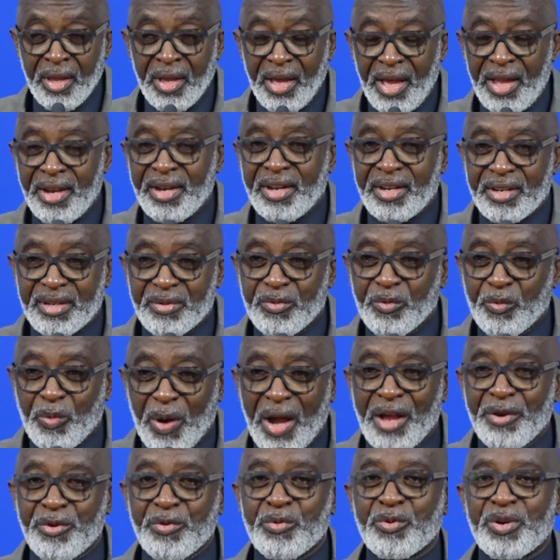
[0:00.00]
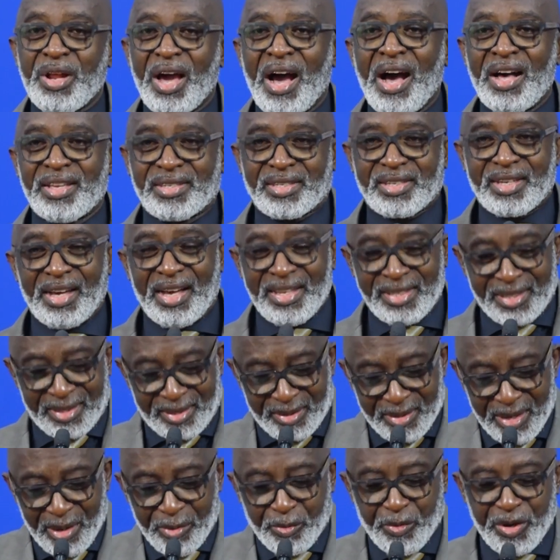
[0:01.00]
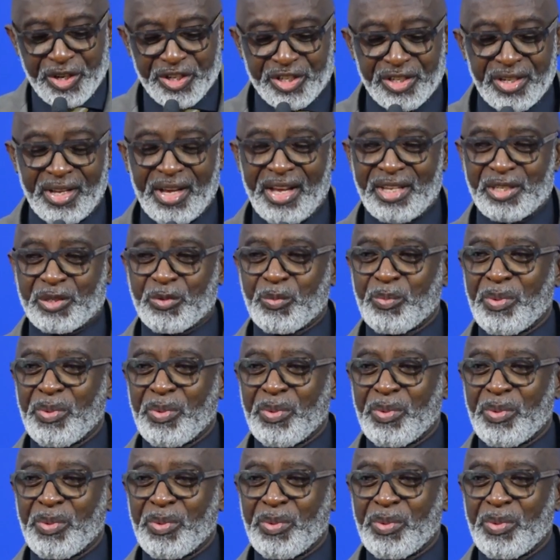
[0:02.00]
And one would ask, as a questioner asks,